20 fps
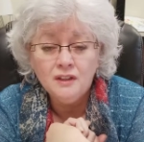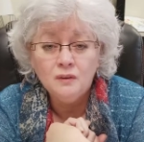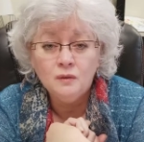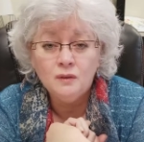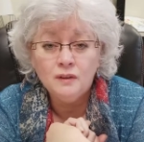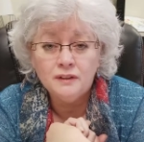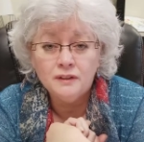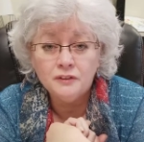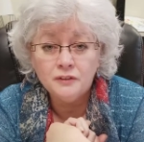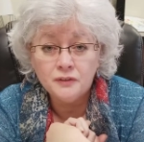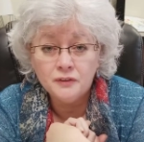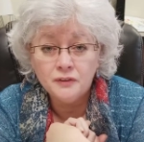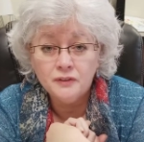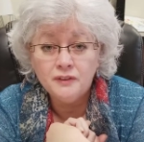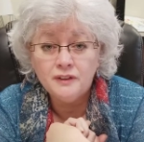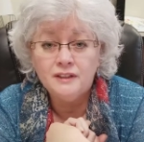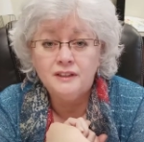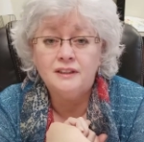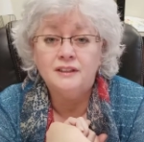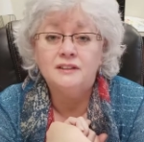Well, the
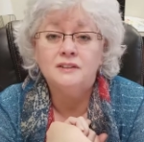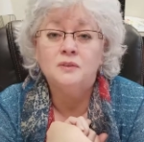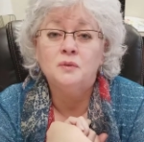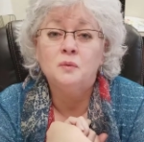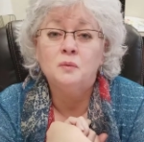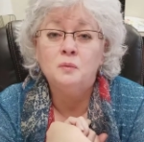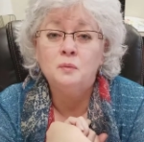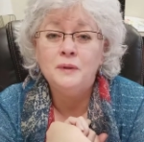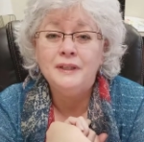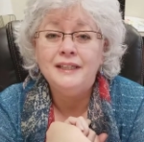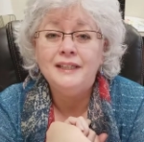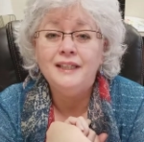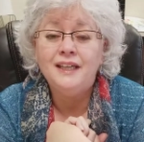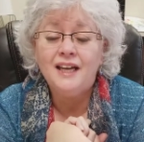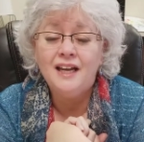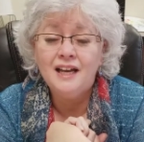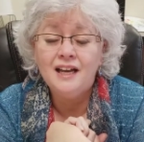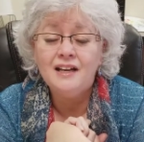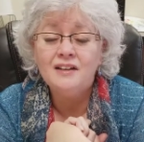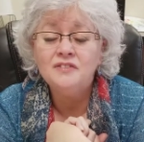truth is, we
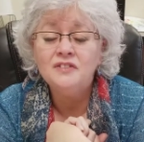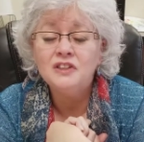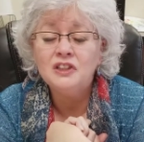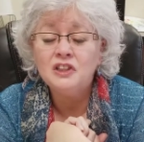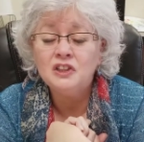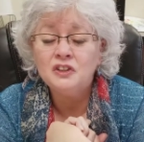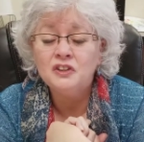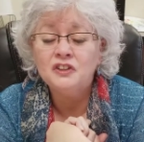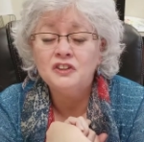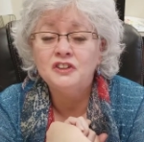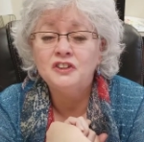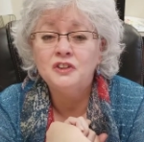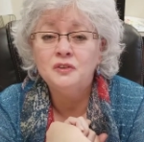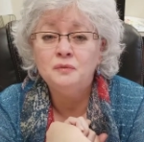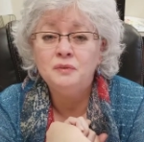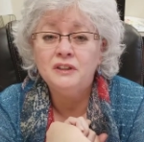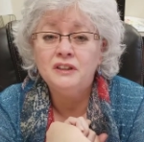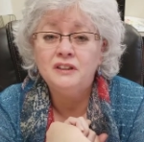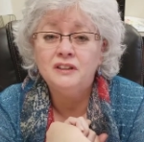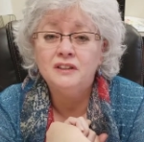have to learn to
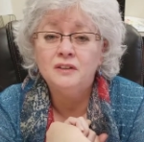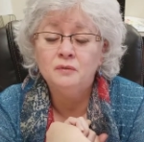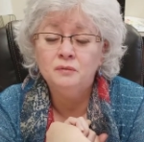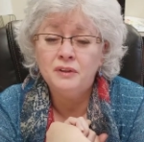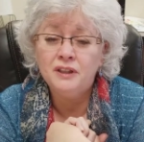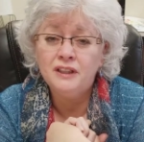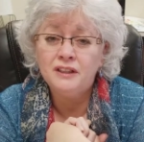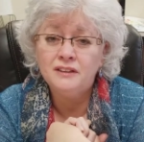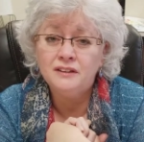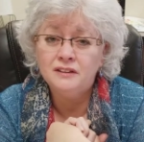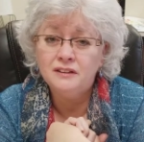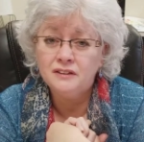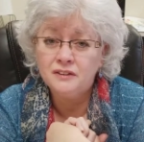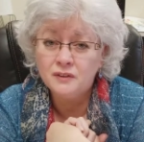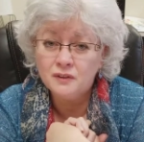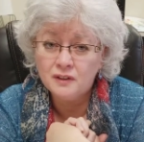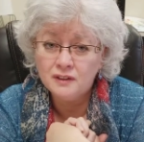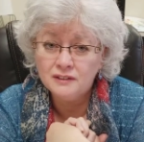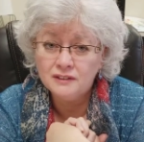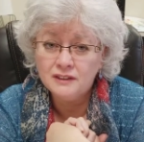be compassionate
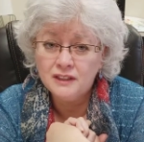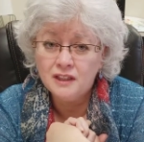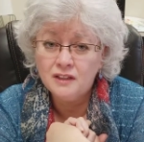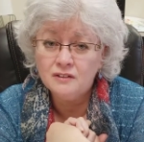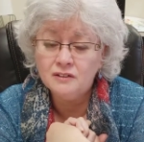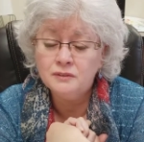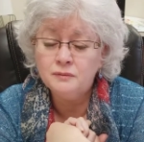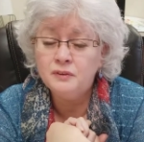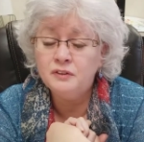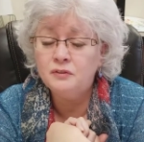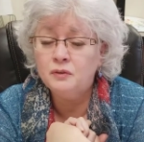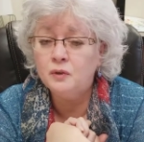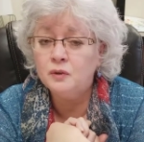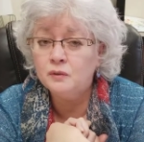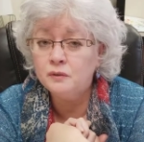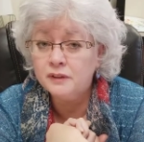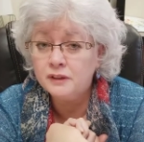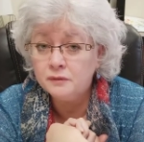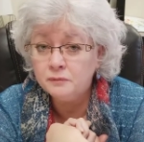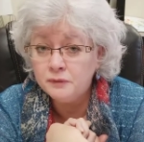to ourselves before
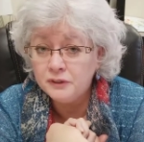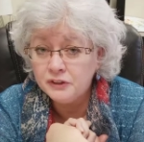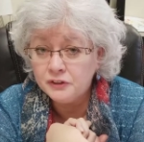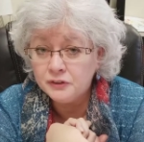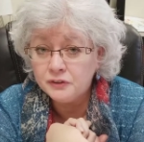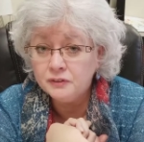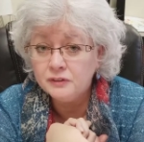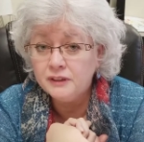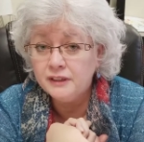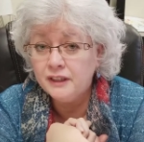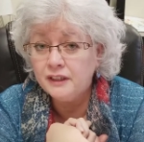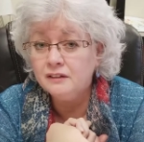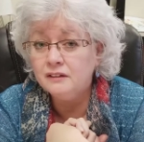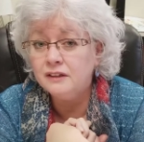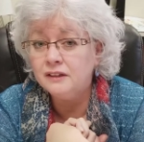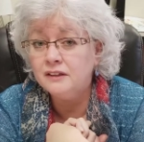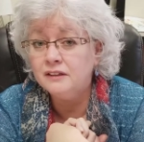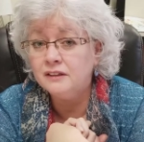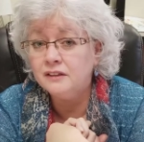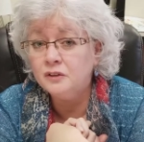we can be truly
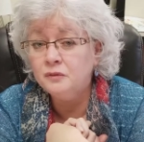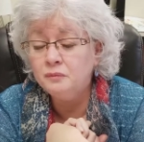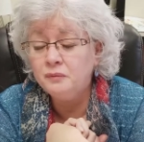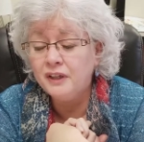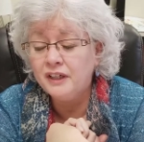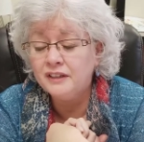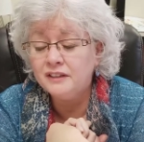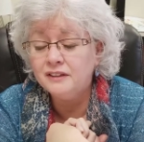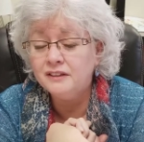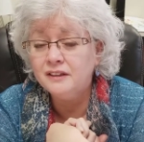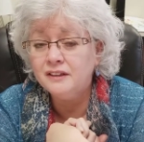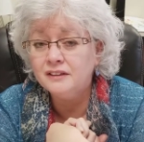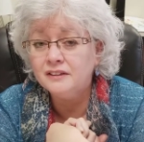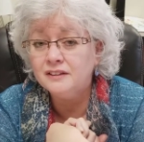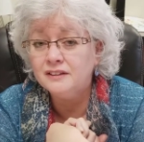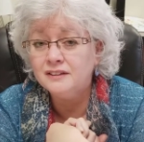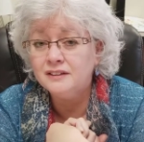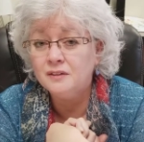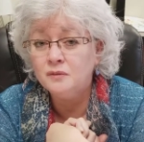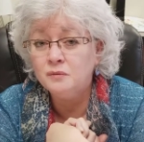healthy and compassionate
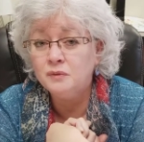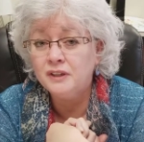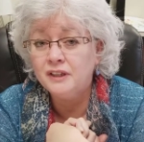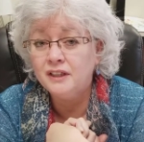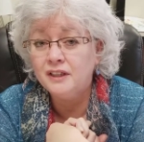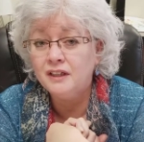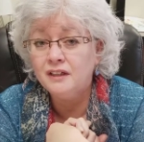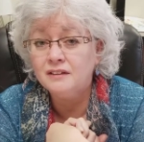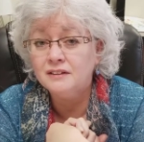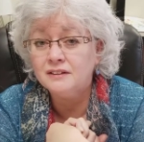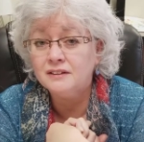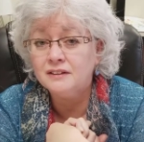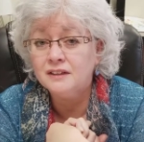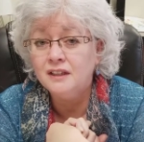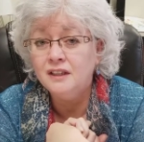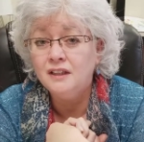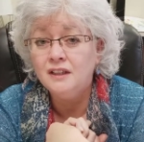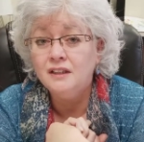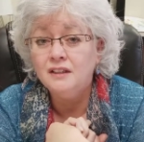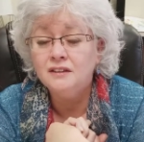to somebody else.
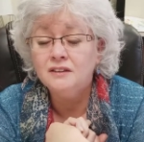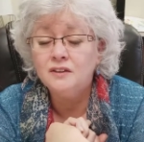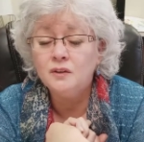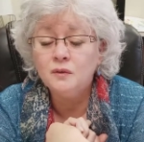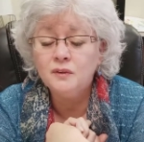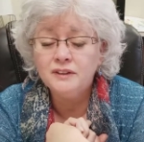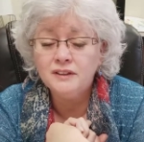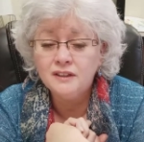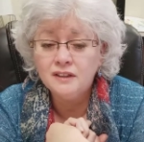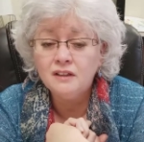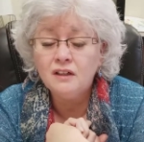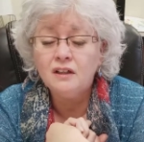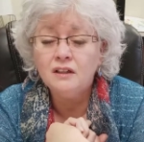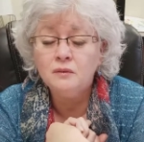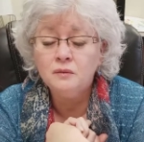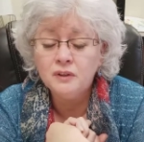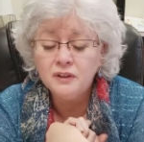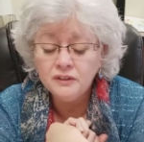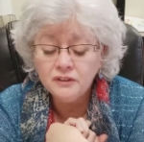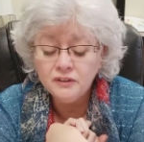So, is it all
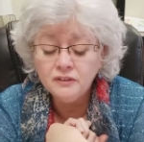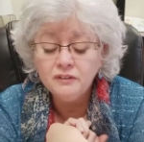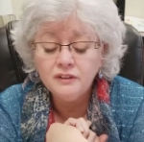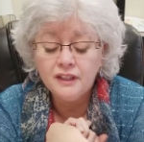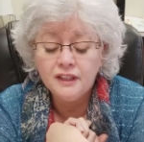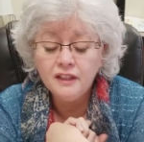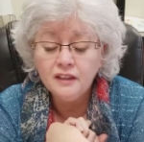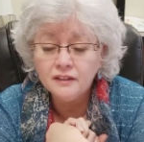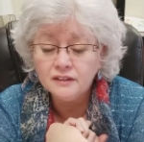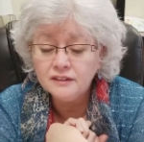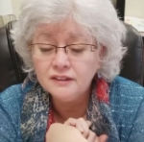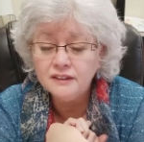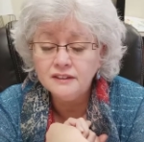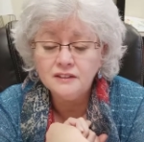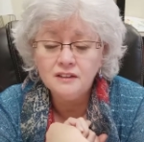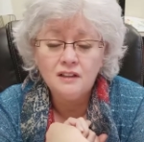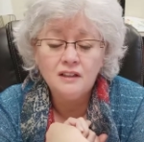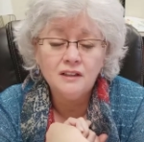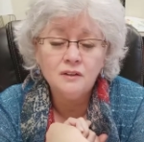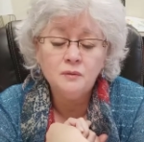about you? Yeah,
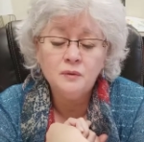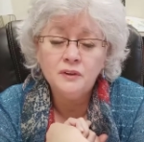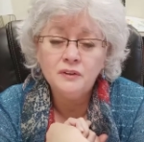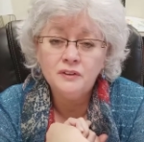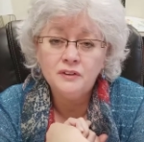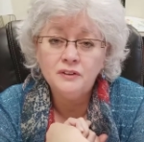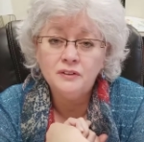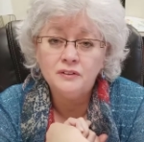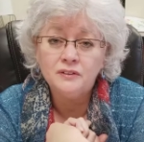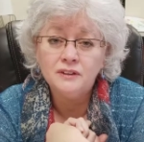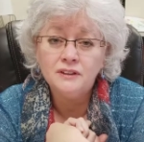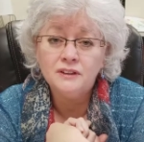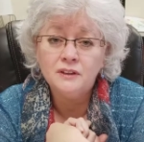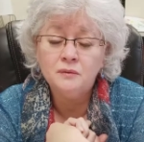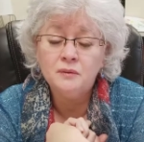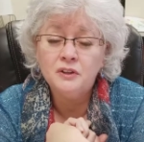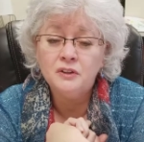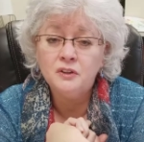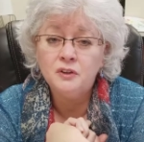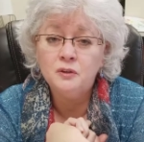it's all about you. It's
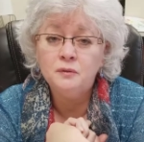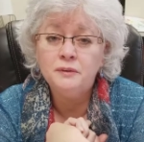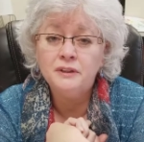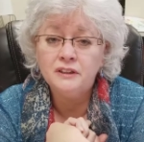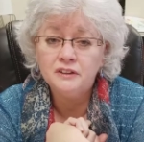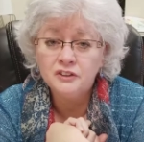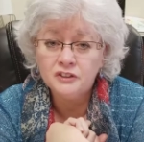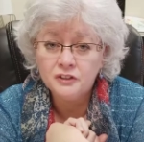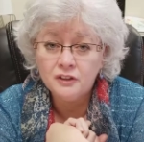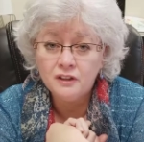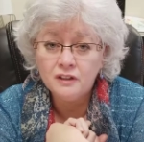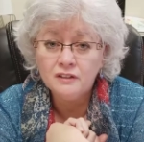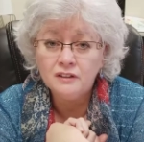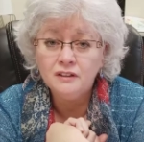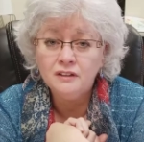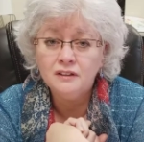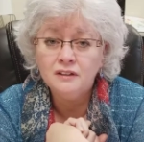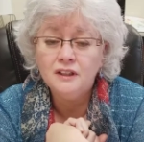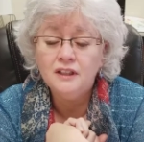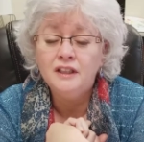about you being stronger